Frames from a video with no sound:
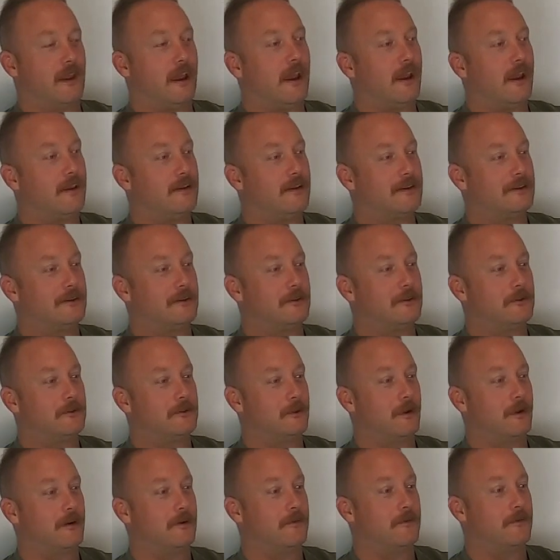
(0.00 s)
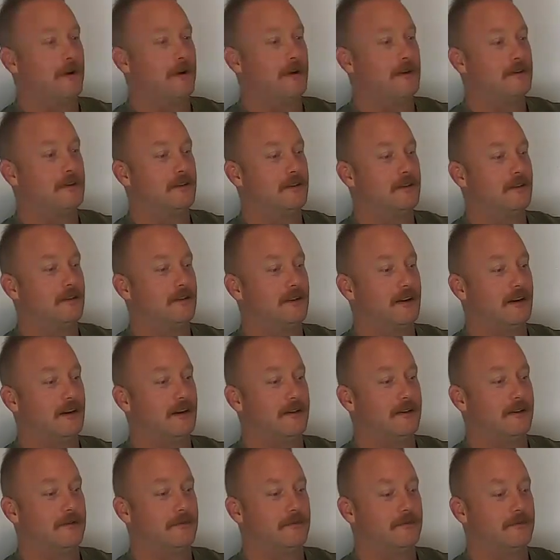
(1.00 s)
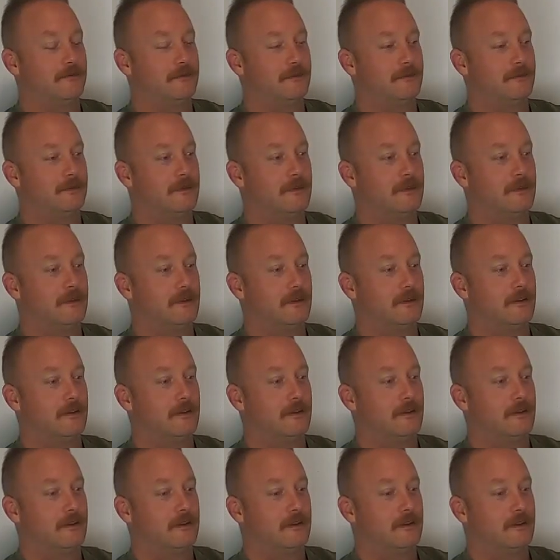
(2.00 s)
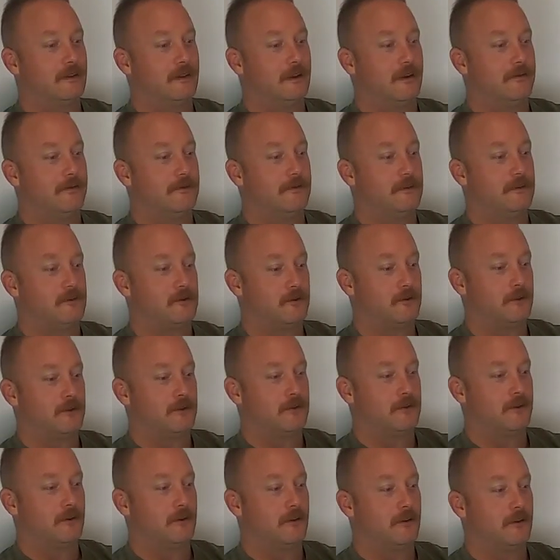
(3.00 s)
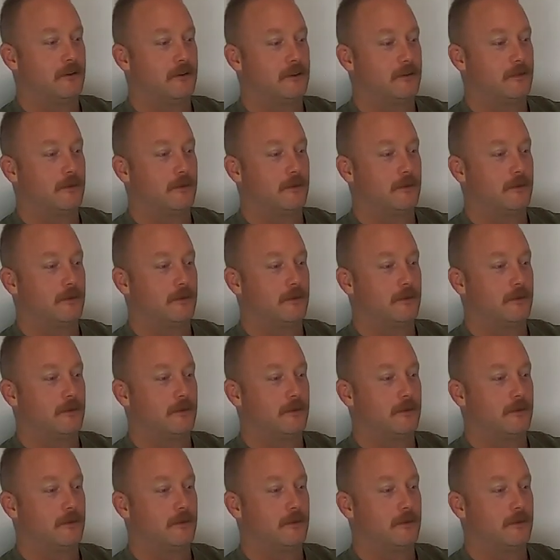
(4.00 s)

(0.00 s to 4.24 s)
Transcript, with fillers: that's what I was wondering. Imagine the um, if the joints got lots of little